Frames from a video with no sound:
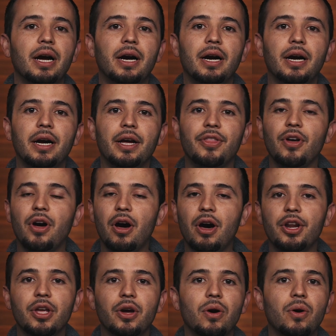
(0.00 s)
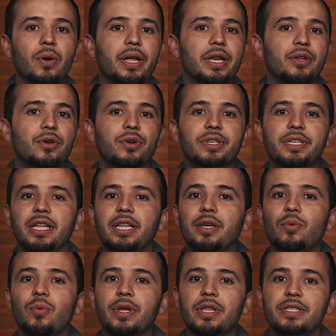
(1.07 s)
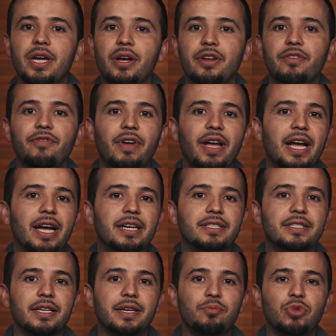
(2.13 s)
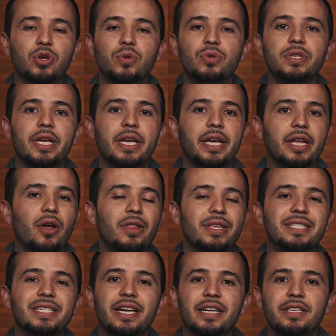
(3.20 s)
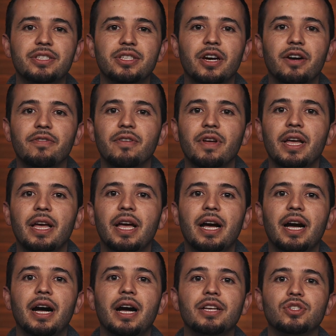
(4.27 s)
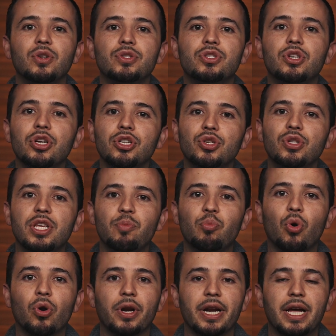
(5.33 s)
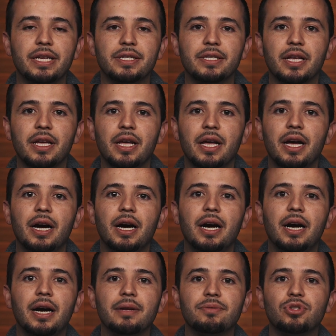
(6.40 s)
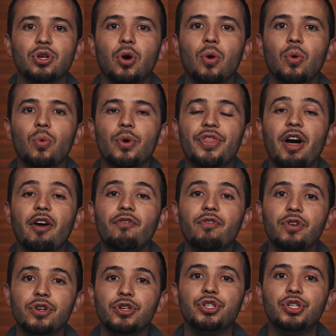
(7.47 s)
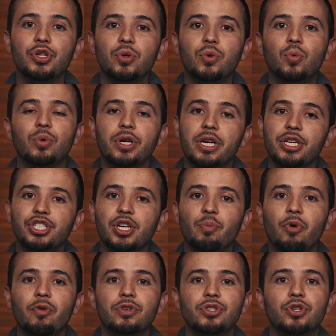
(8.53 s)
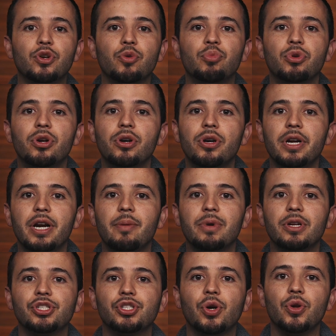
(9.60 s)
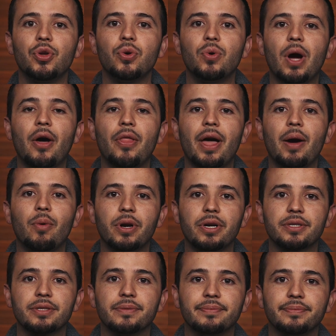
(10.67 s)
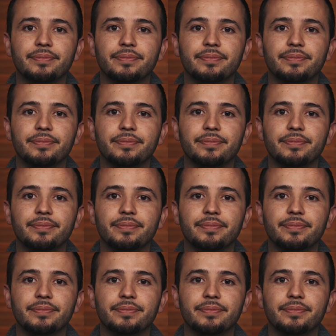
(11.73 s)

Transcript: uh, and the audio and you're dealing with sound effects and music and all this kind of stuff. Uh, so it's good to keep organized. Uh, so without further ado, we're gonna jump over to a computer and I'm gonna show you how that works.